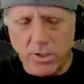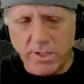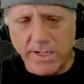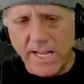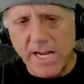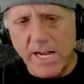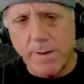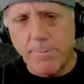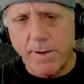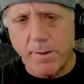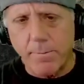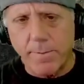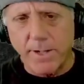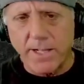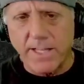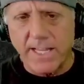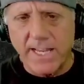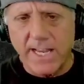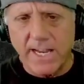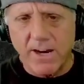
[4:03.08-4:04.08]
looking up at a
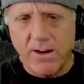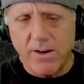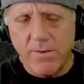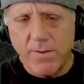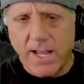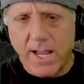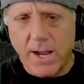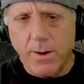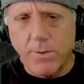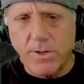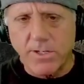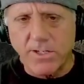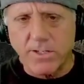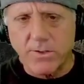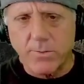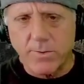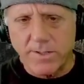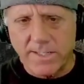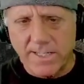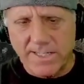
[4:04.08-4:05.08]
building here, and we're
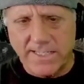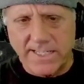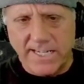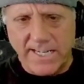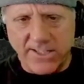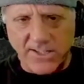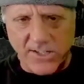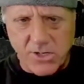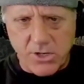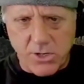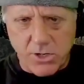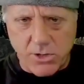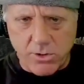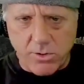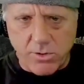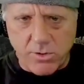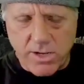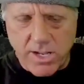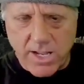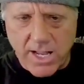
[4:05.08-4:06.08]
just, let's say it's
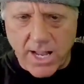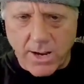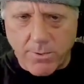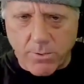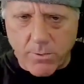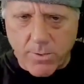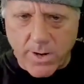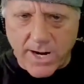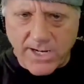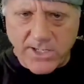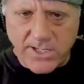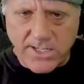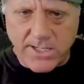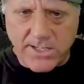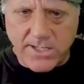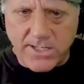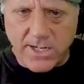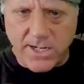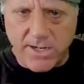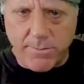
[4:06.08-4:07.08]
noon, and we're watching the
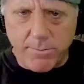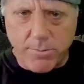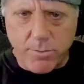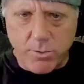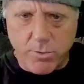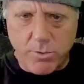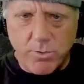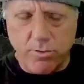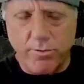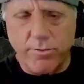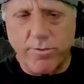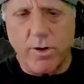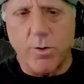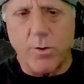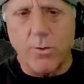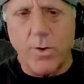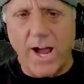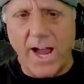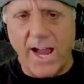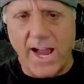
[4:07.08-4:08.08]
sun move
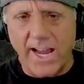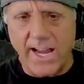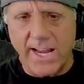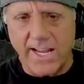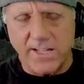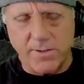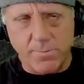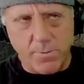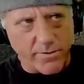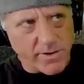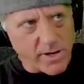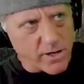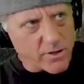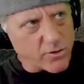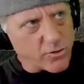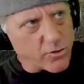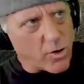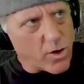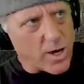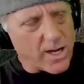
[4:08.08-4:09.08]
away. It's moving
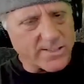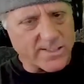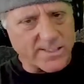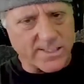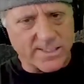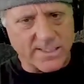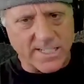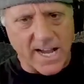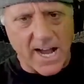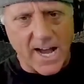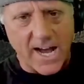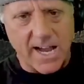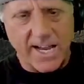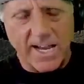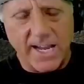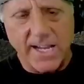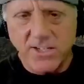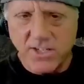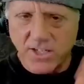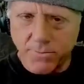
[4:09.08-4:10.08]
across the sky,
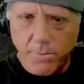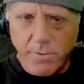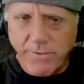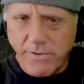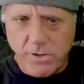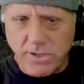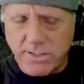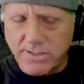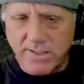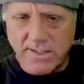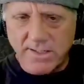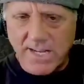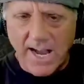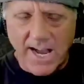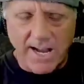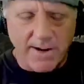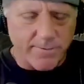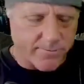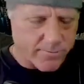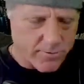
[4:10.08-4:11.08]
just moving across the
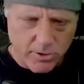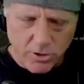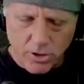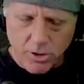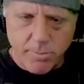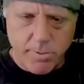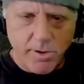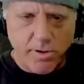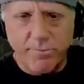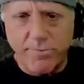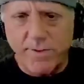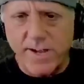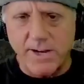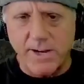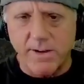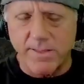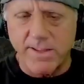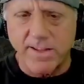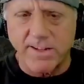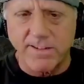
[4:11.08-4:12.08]
sky. Globe, Earth, flat
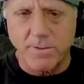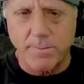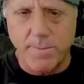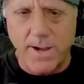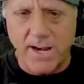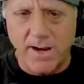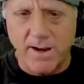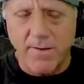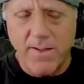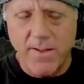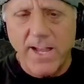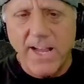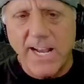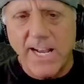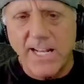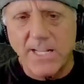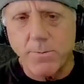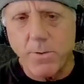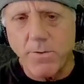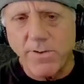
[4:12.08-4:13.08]
Earth, doesn't matter.
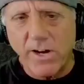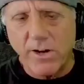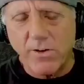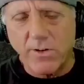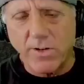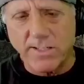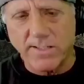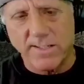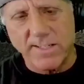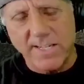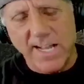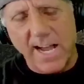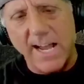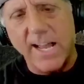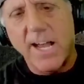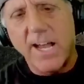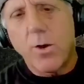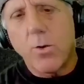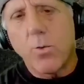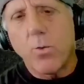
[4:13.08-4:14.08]
It's moving across the sky.
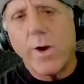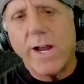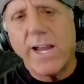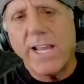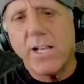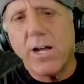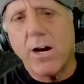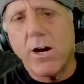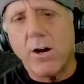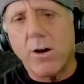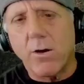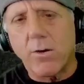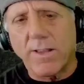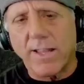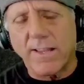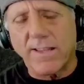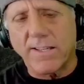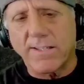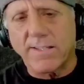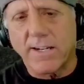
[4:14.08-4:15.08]
We know
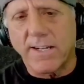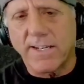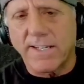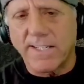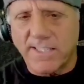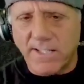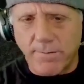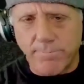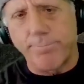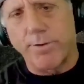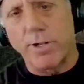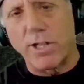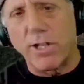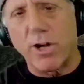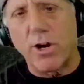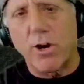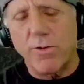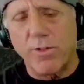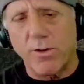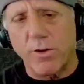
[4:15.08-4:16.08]
that the sun isn't
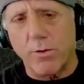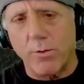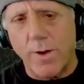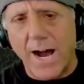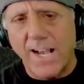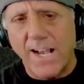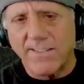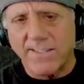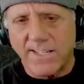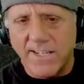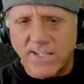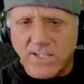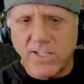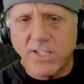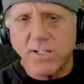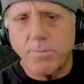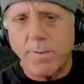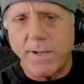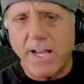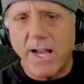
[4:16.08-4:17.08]
below the horizon, it's
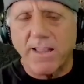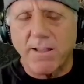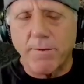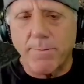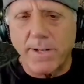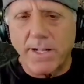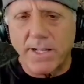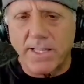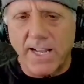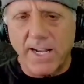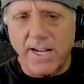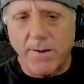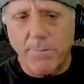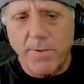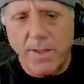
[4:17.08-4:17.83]
just beyond the building.